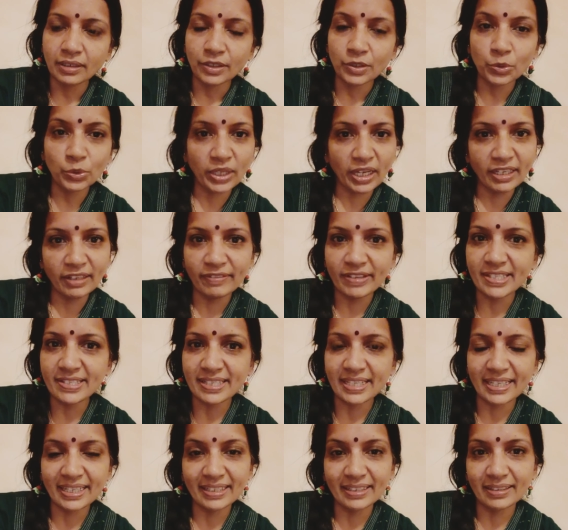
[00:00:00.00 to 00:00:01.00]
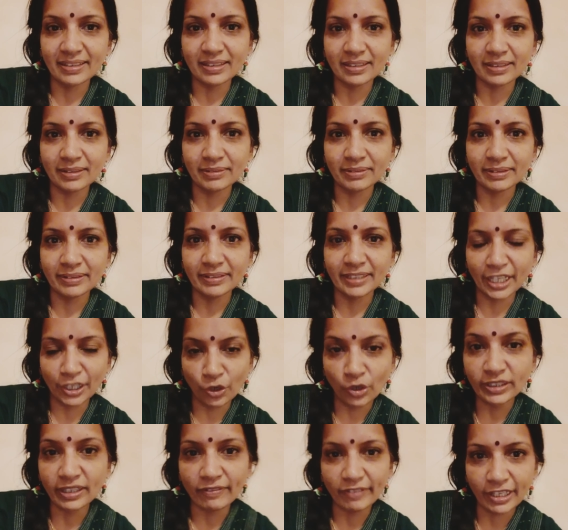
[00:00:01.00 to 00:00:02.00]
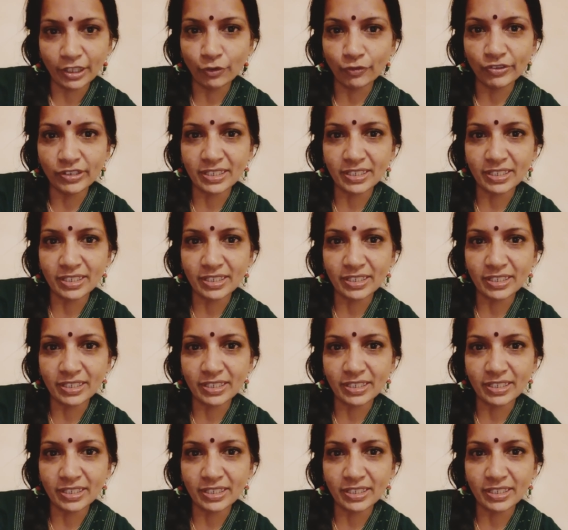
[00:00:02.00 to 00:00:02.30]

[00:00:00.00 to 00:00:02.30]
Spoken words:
you can even say they are not aware of